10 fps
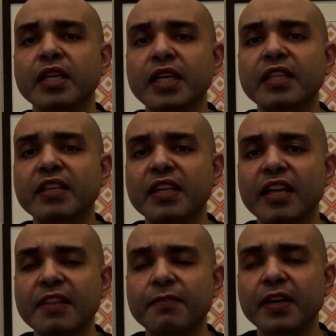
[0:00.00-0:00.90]
get
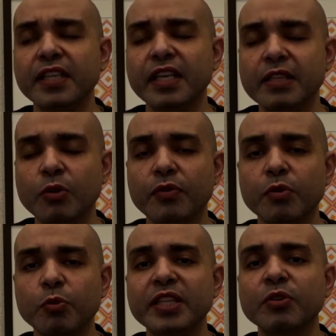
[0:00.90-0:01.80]
classified as
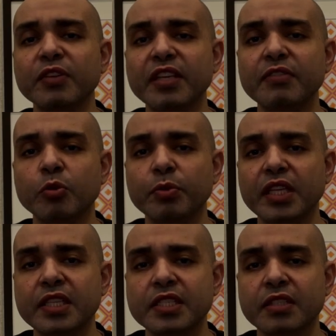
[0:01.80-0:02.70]
overweight or even
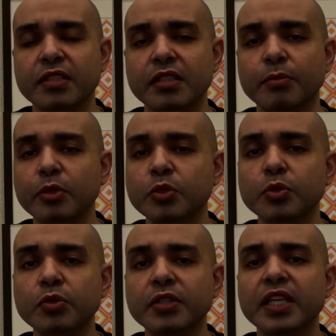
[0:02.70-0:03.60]
obese. Number
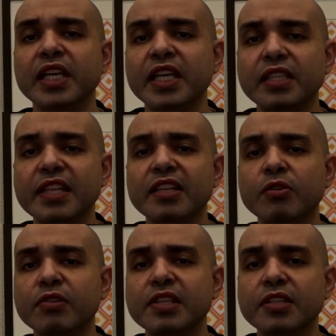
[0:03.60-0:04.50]
two, it doesn't
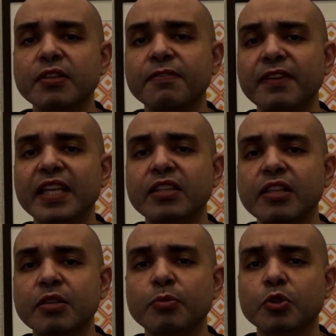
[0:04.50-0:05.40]
consider fat
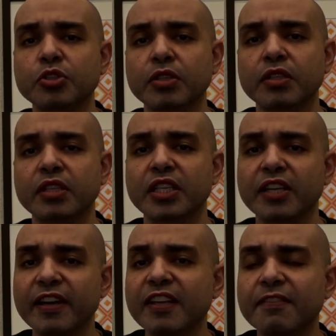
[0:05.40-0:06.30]
distribution.
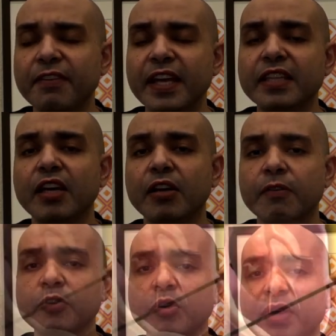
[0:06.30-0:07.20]
Carrying fat around your